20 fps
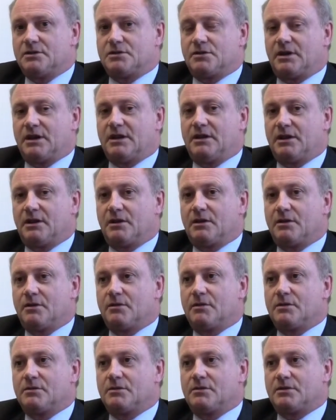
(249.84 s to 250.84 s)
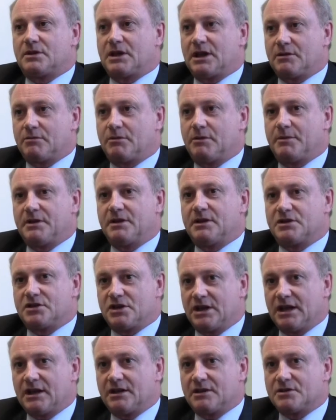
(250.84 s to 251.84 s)
So I think that will be the
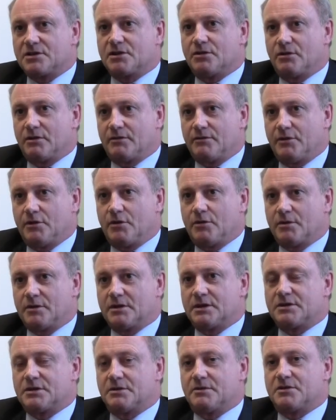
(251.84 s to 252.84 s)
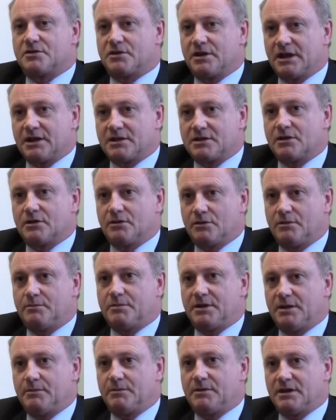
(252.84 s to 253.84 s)
challenge going forward, to attract
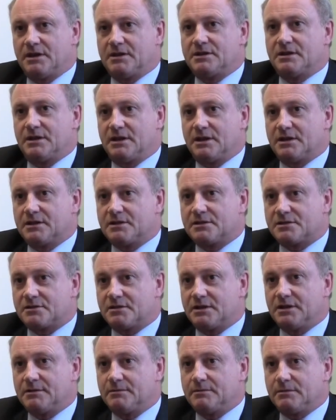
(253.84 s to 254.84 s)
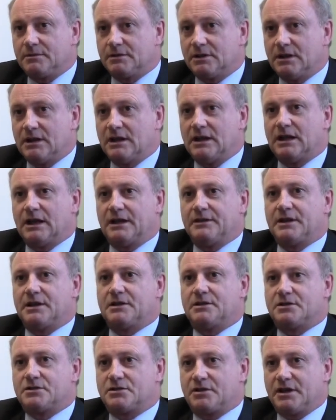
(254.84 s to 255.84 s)
good people into the industry, and
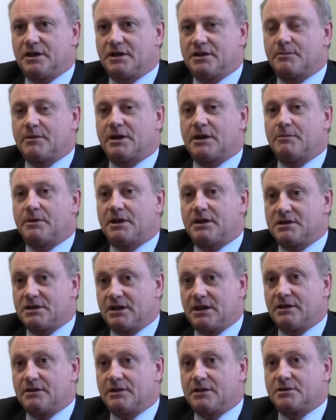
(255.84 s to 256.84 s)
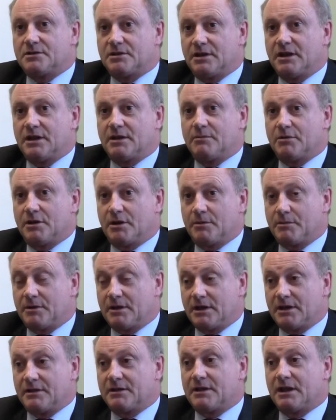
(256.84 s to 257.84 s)
then to train them and maintain their training
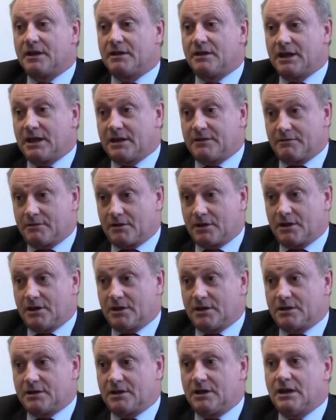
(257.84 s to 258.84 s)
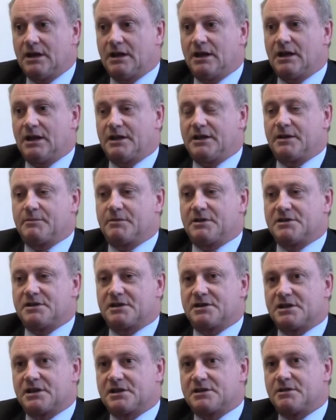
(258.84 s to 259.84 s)
properly. And in that regard, I think my
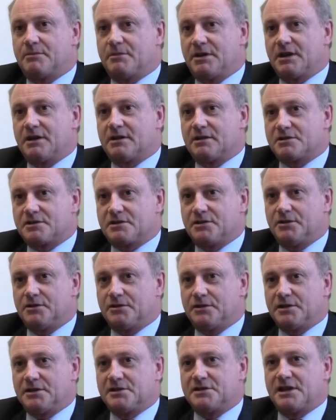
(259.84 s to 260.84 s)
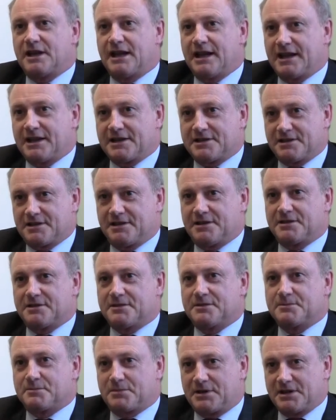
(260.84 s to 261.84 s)
successor, Michael Stone,
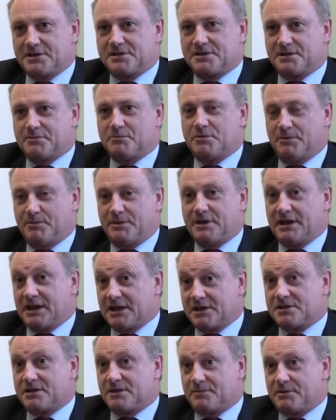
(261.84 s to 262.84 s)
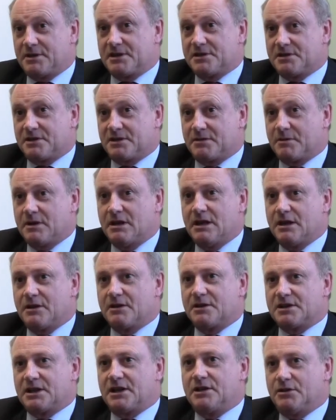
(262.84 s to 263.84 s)
will be an excellent president,
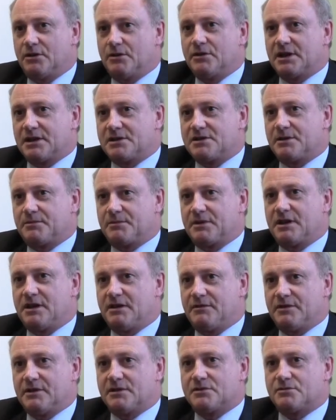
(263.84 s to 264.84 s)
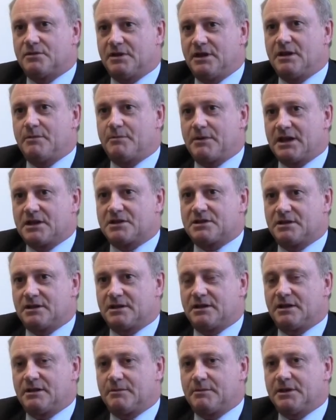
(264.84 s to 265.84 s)
and I know that's something he feels really
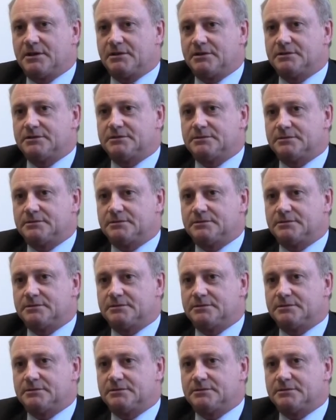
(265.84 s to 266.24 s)
passionately about.